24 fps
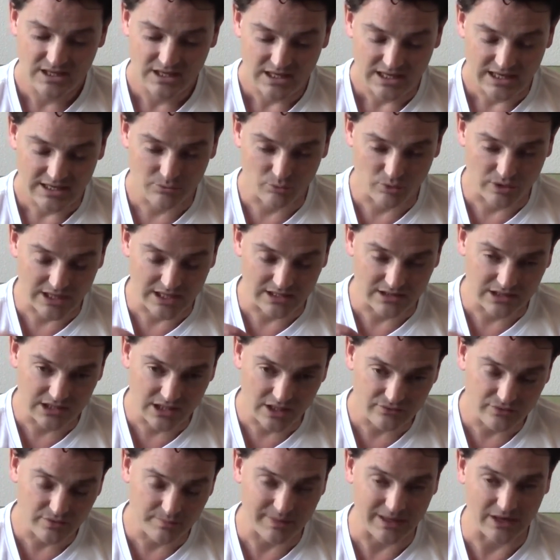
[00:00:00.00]
And what I
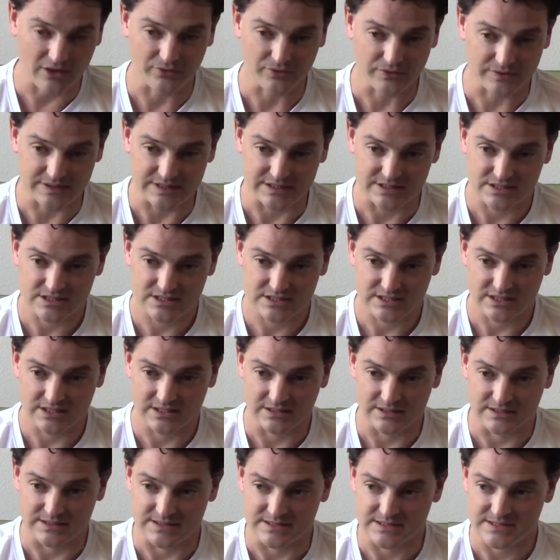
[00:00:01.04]
love about this
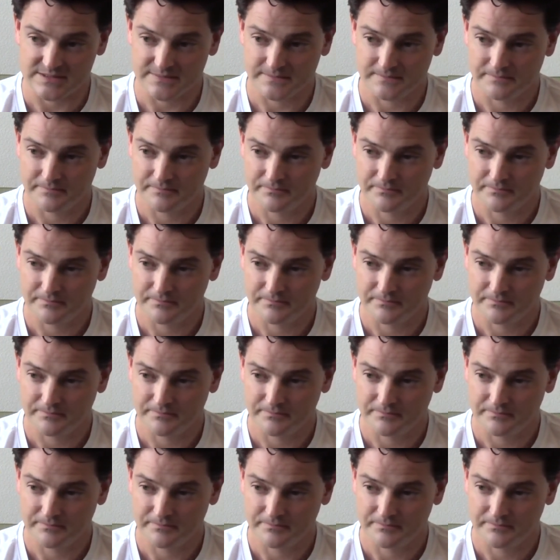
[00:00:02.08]
is,